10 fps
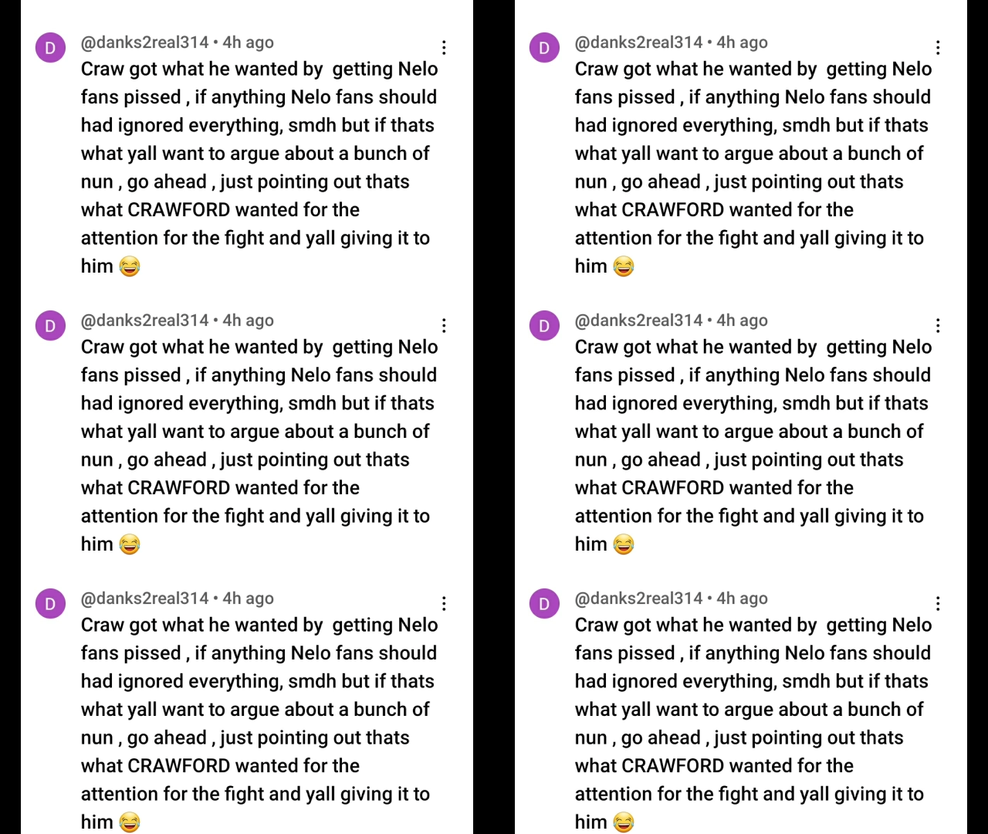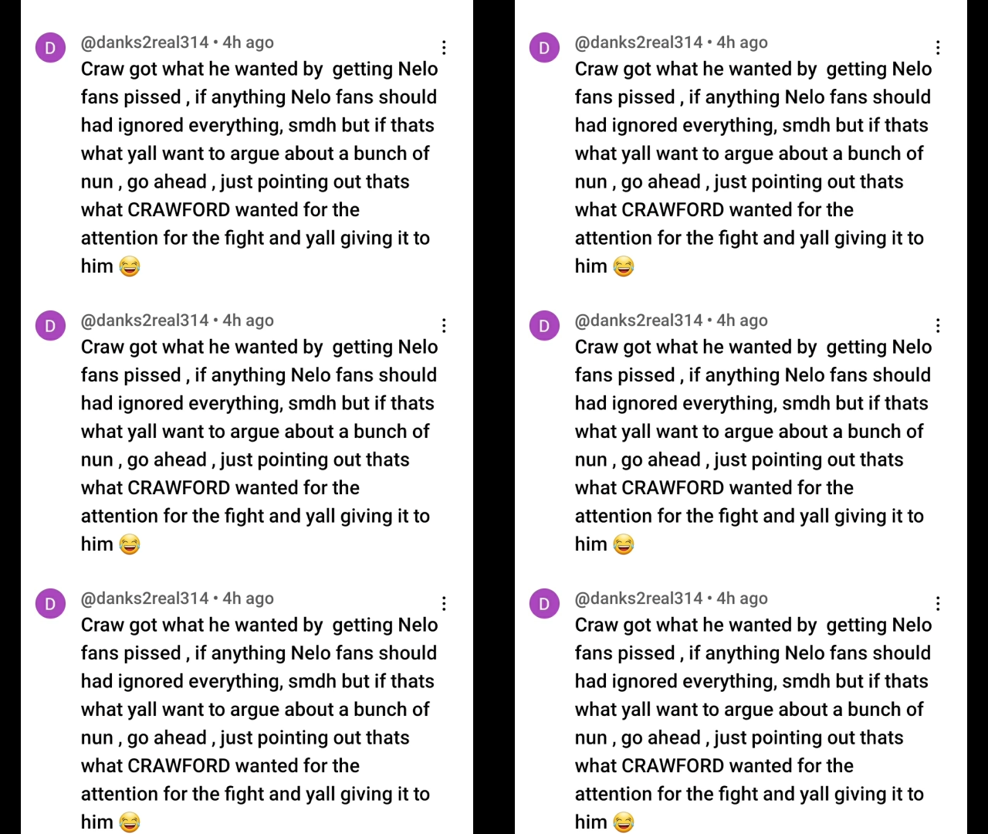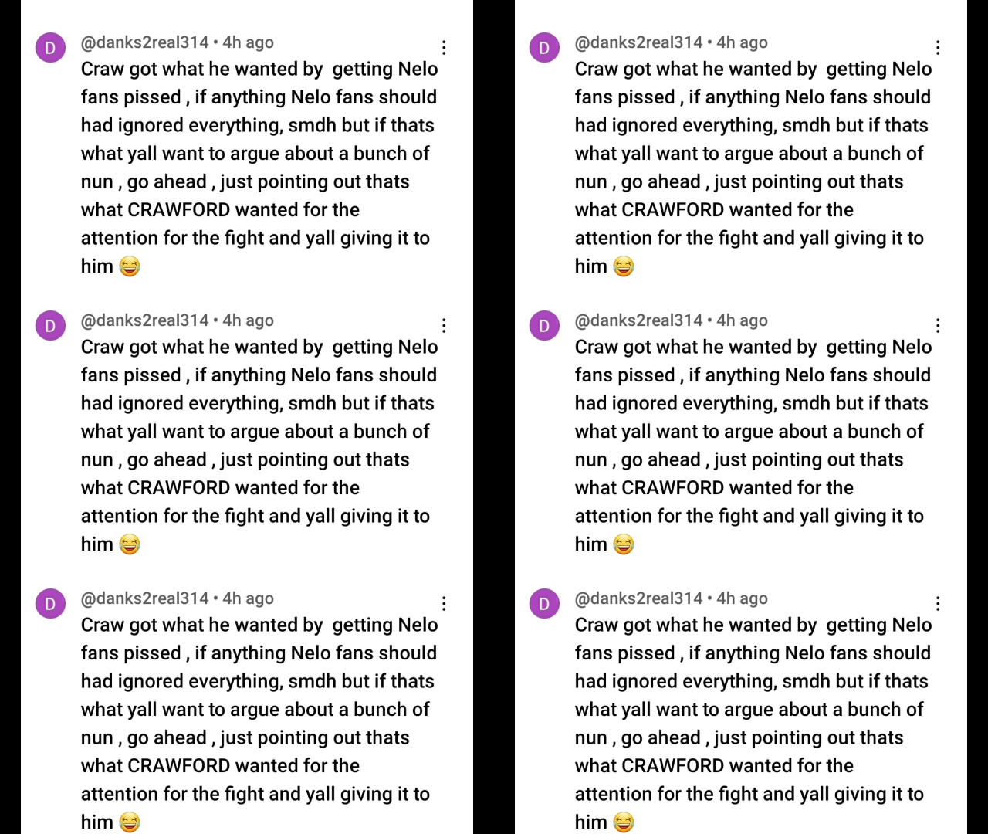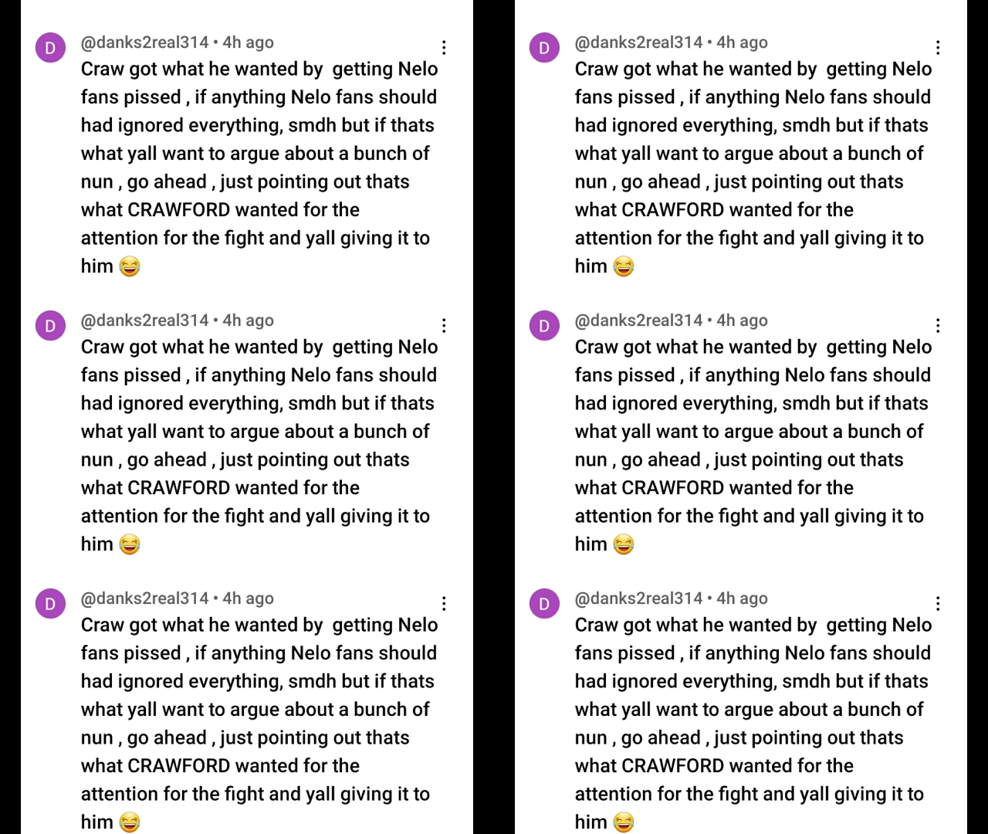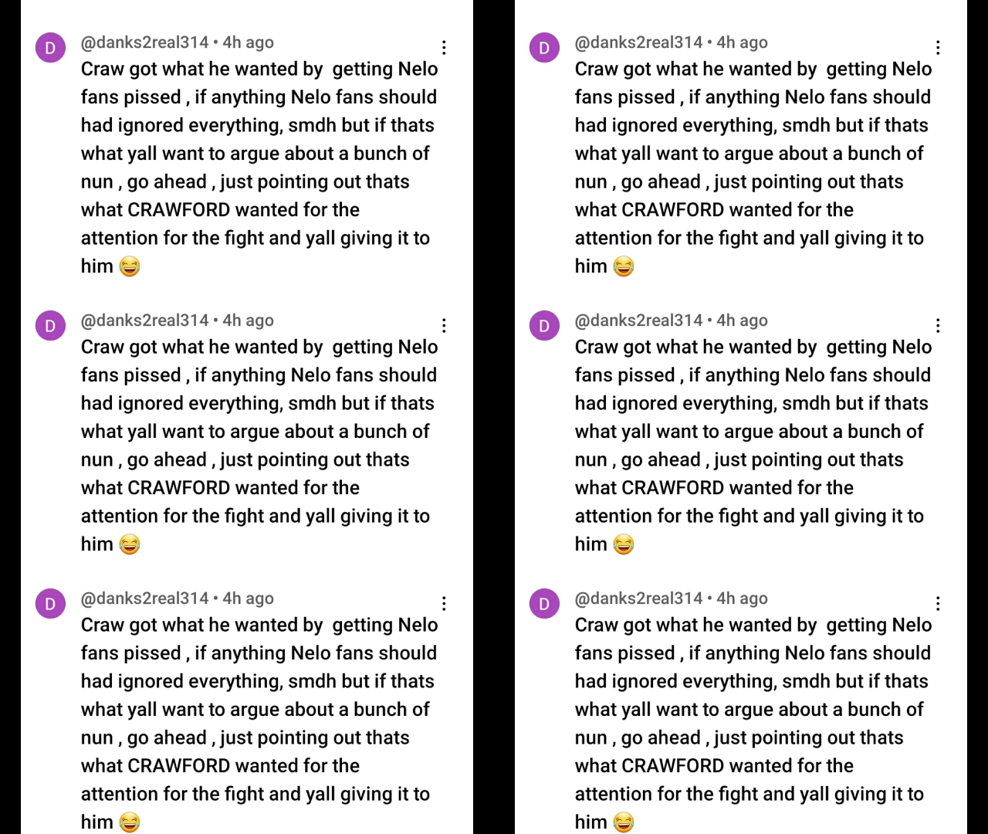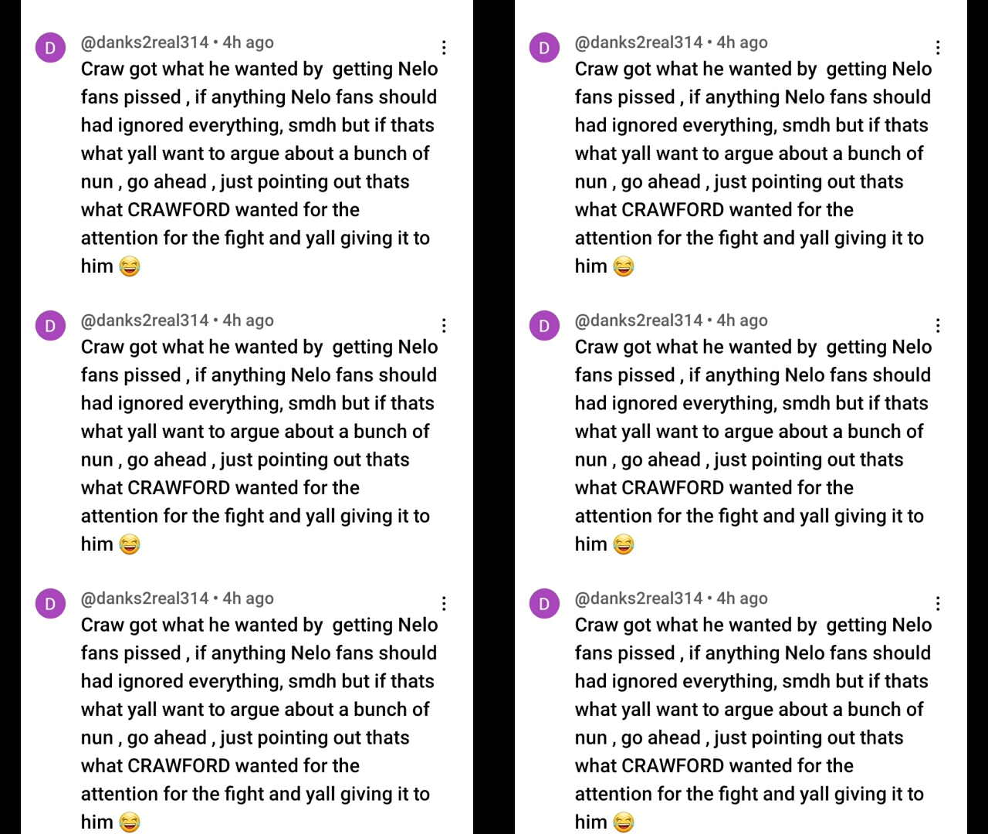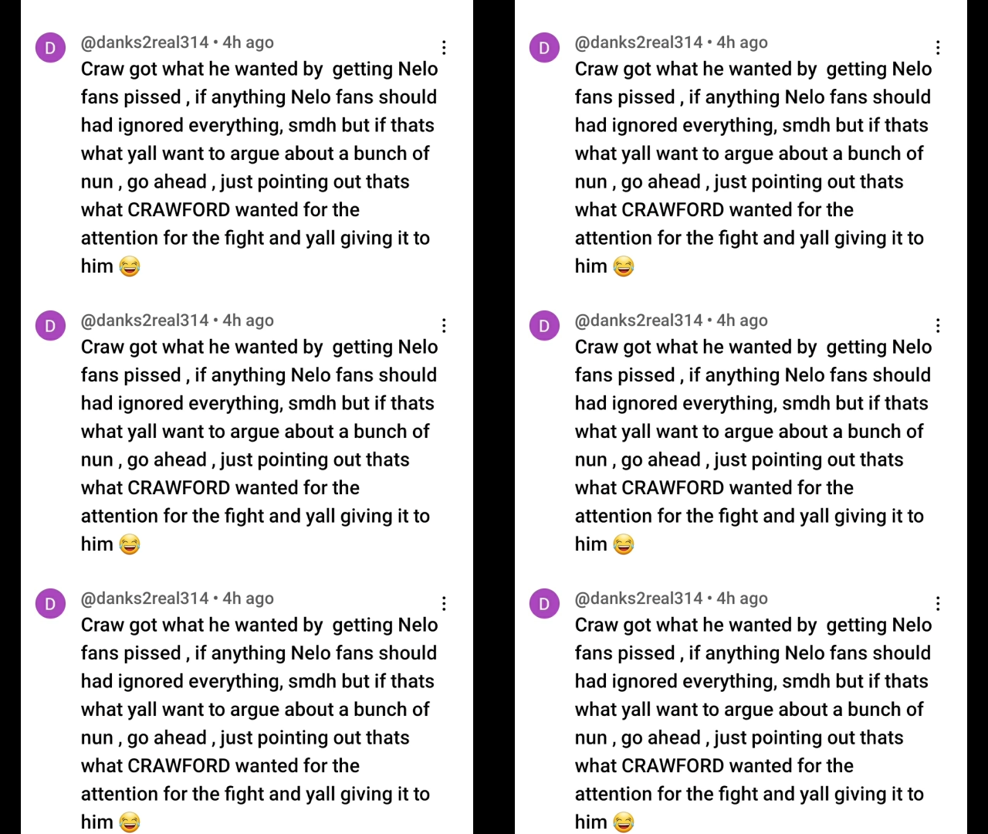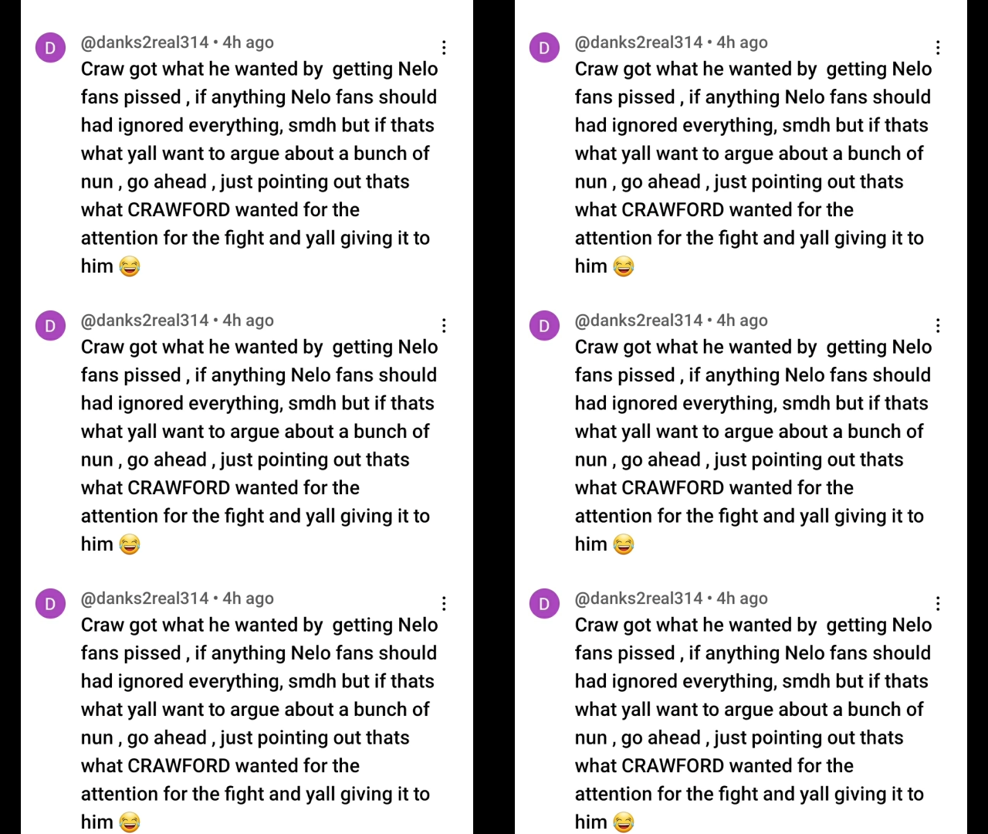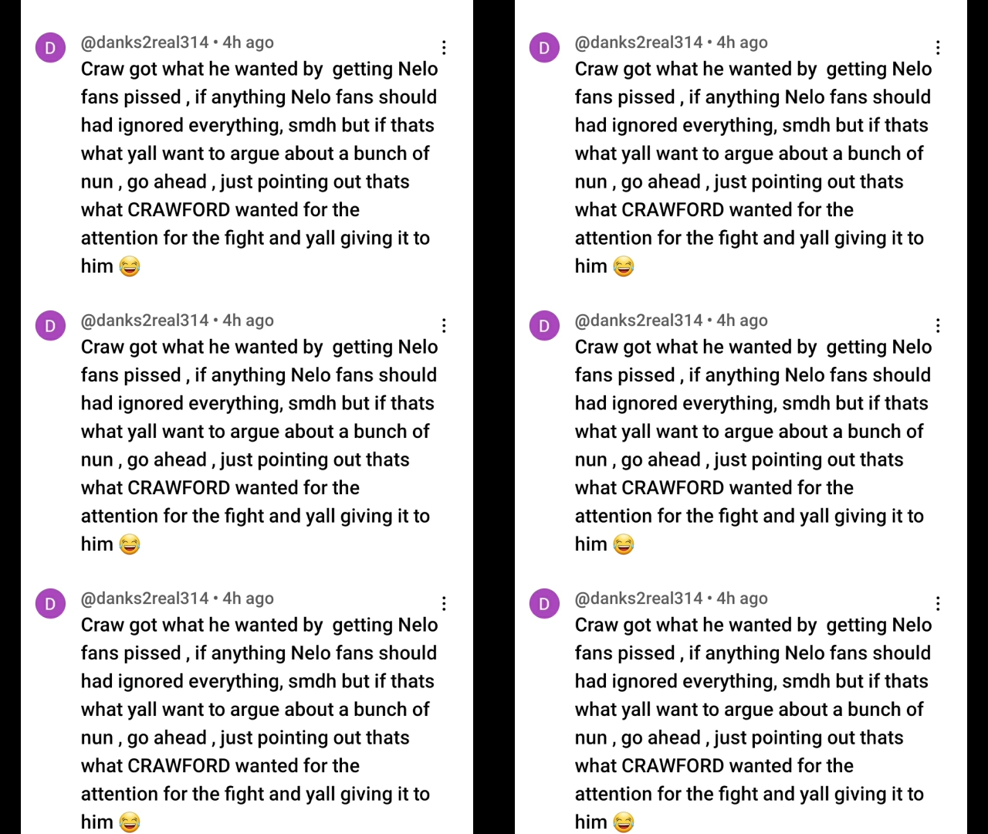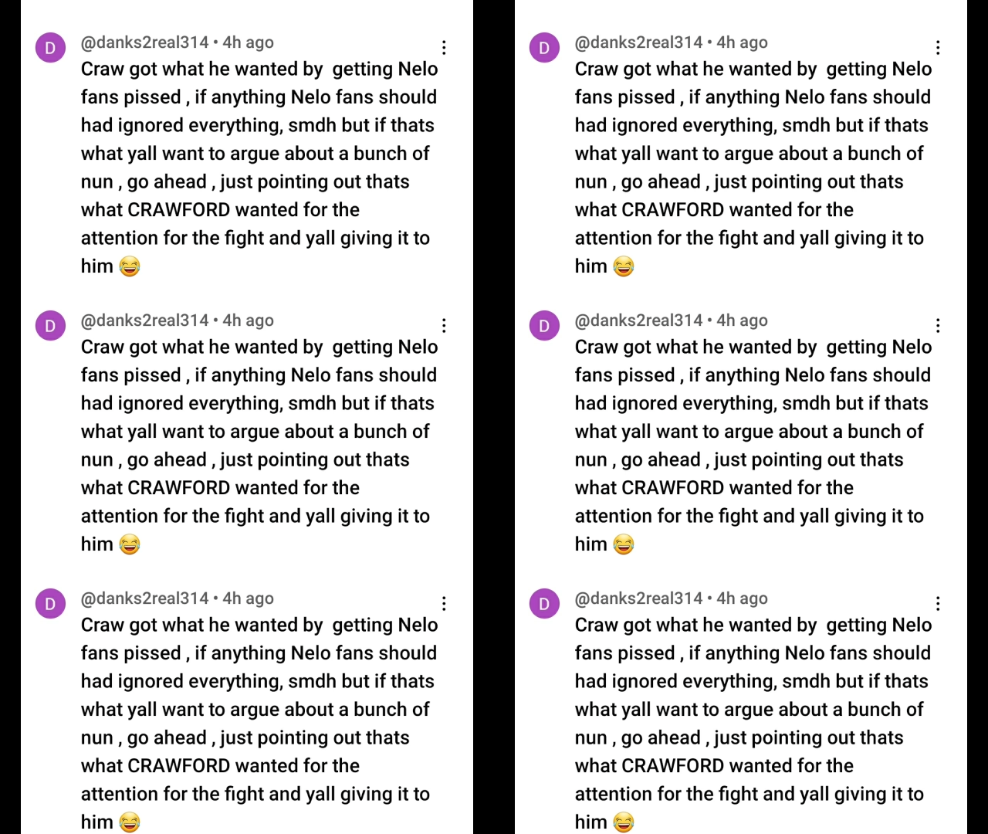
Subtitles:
(no speaker visible)